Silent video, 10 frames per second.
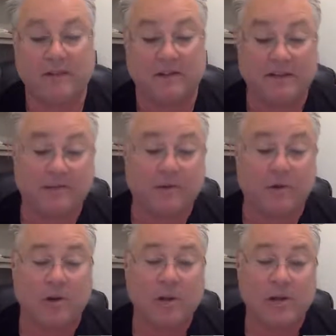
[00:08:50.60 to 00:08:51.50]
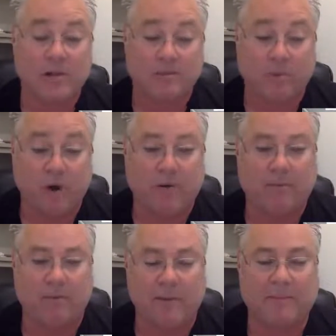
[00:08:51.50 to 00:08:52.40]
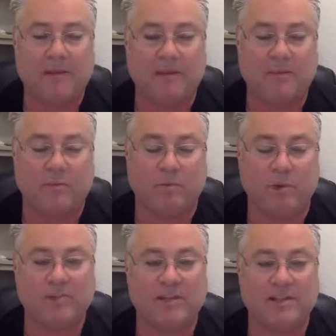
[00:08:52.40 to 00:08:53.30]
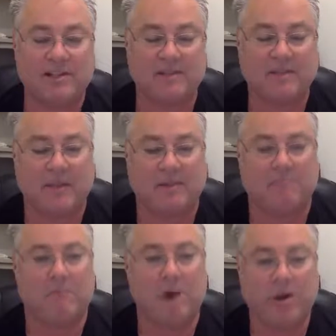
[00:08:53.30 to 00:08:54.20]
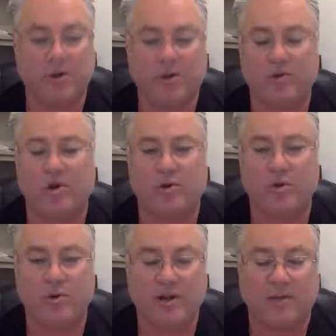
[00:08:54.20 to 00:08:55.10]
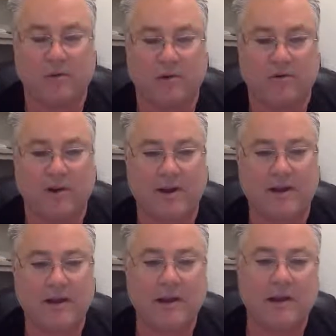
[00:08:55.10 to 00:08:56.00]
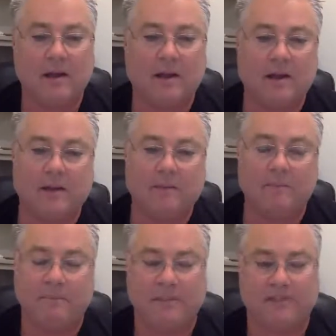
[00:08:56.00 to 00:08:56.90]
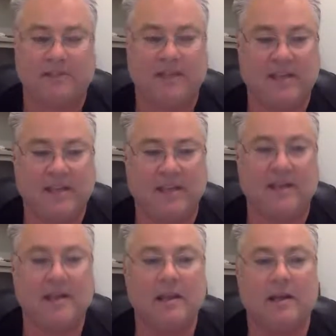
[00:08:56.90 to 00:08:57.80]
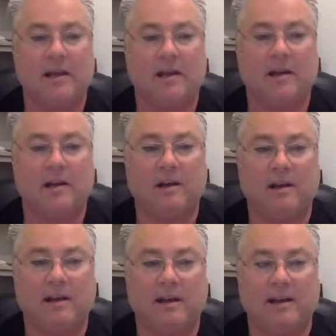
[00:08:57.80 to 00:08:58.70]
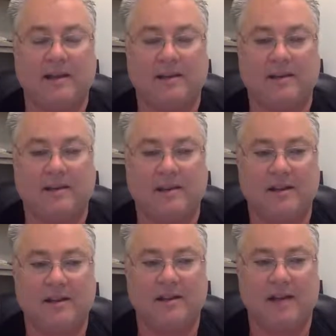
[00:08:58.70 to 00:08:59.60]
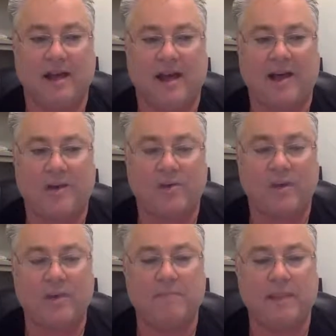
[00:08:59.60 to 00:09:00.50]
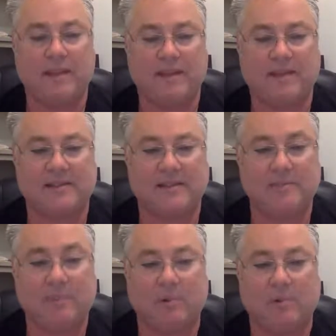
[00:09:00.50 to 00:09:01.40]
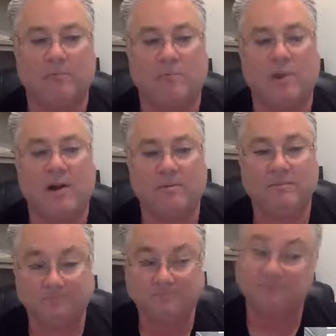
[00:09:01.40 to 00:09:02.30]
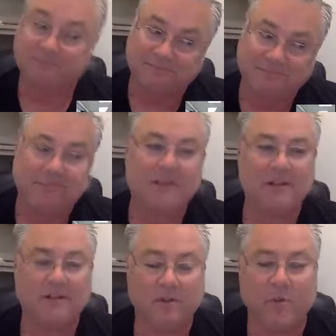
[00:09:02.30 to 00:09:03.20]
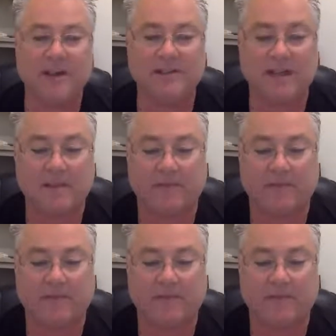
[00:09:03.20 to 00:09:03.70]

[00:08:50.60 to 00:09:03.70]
difficult problem? I mean, we're both saying the same thing. Monitor, know your network, right? It's key. And how do we make that simple? Well, the right type